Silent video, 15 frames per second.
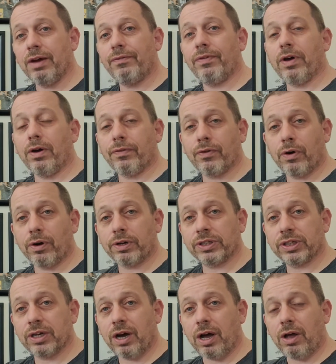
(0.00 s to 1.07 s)
You have, of
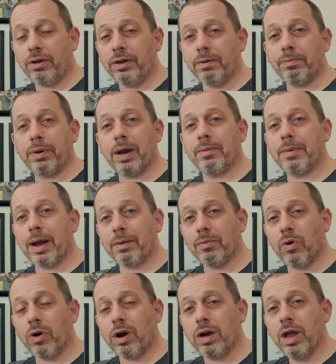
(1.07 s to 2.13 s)
course, Cull, you have Bran
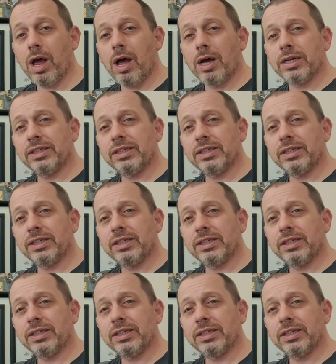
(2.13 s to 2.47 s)
McMorn.